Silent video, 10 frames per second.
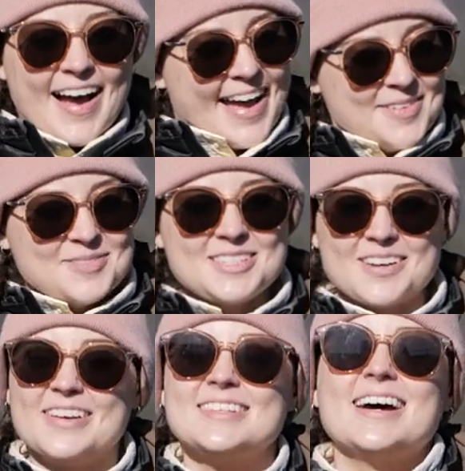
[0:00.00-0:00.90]
I'm
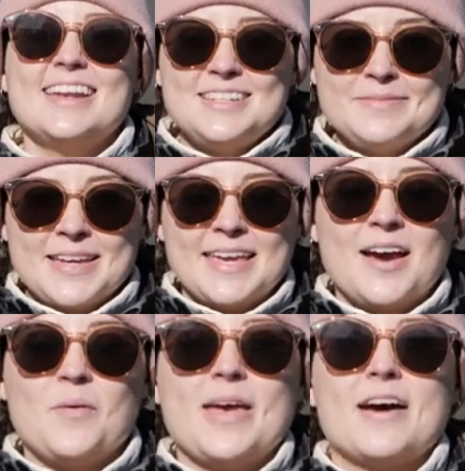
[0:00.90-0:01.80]
so excited to be
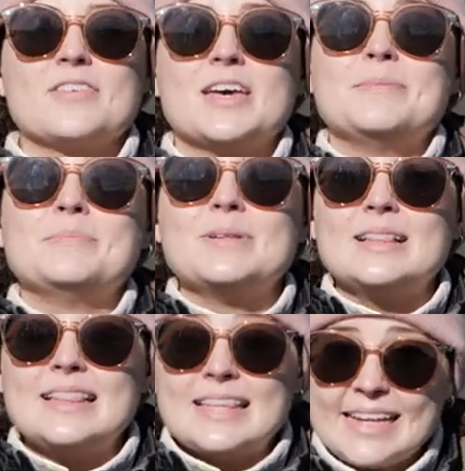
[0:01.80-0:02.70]
here. We have
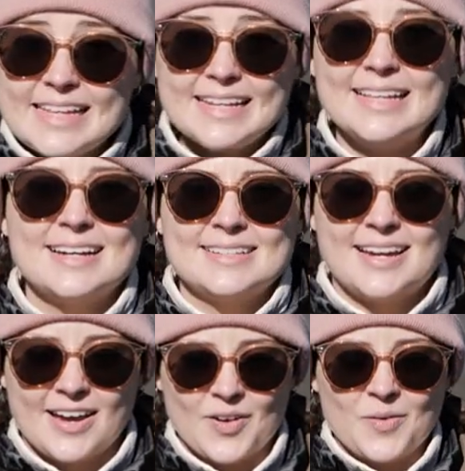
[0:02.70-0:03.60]
completely lucked
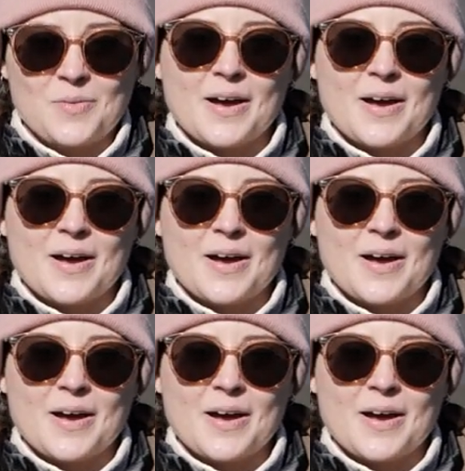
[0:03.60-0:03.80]
out on